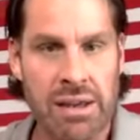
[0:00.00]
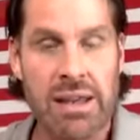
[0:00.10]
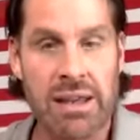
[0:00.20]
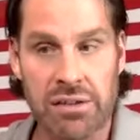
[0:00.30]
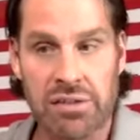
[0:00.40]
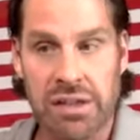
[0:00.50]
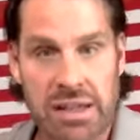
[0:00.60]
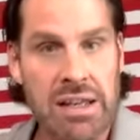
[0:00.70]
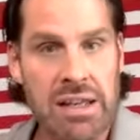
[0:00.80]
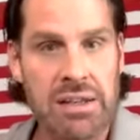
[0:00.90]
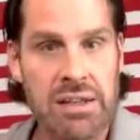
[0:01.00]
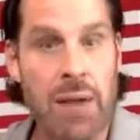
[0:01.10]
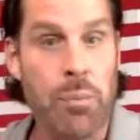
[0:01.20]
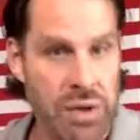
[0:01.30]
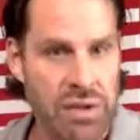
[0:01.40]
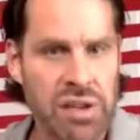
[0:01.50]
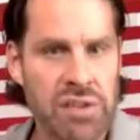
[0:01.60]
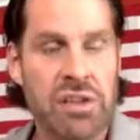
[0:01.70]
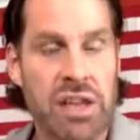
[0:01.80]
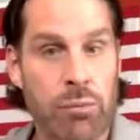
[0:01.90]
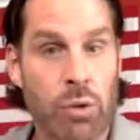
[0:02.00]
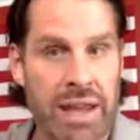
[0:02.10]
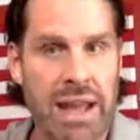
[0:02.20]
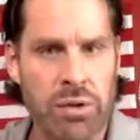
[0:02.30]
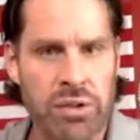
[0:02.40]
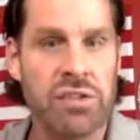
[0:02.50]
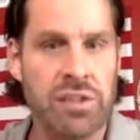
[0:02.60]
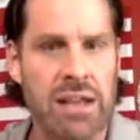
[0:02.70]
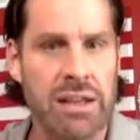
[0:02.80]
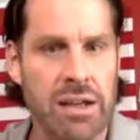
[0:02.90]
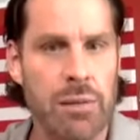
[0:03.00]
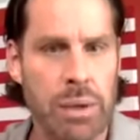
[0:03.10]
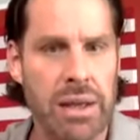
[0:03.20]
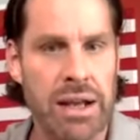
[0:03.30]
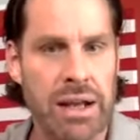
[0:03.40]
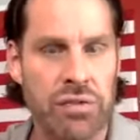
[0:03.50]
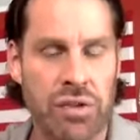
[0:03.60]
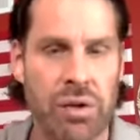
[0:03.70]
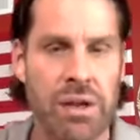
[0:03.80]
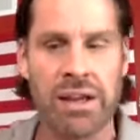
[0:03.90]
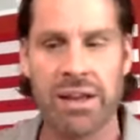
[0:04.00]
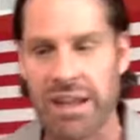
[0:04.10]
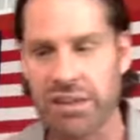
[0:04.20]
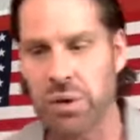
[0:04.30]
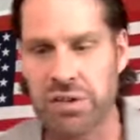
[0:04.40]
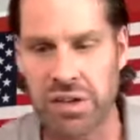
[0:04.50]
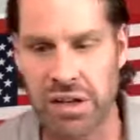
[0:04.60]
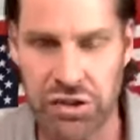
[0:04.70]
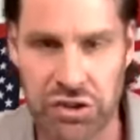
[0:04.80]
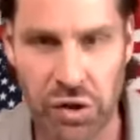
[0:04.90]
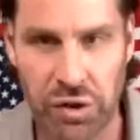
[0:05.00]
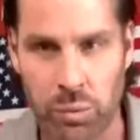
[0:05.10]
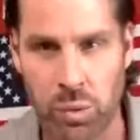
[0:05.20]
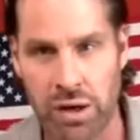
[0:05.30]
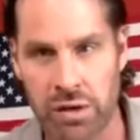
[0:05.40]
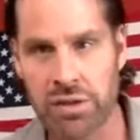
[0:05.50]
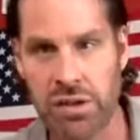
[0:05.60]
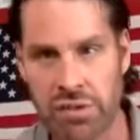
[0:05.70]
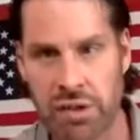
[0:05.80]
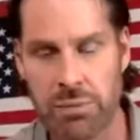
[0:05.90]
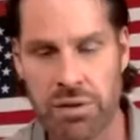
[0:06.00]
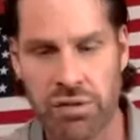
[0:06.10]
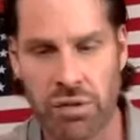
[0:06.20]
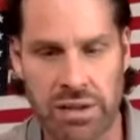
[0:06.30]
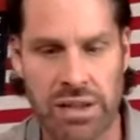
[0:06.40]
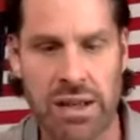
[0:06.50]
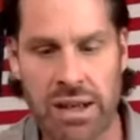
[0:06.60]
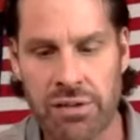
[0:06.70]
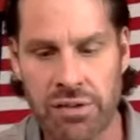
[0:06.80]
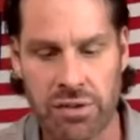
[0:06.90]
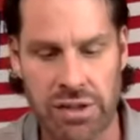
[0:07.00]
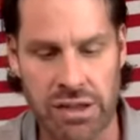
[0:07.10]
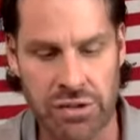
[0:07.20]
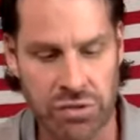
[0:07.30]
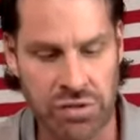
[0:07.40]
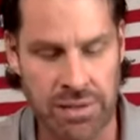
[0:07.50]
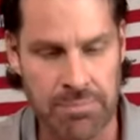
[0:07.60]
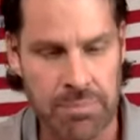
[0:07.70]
is indeed a preseason game. Well, now it's a Stanley Cup playoff. So that's where I say uncharted waters, and it's going to be certainly interesting.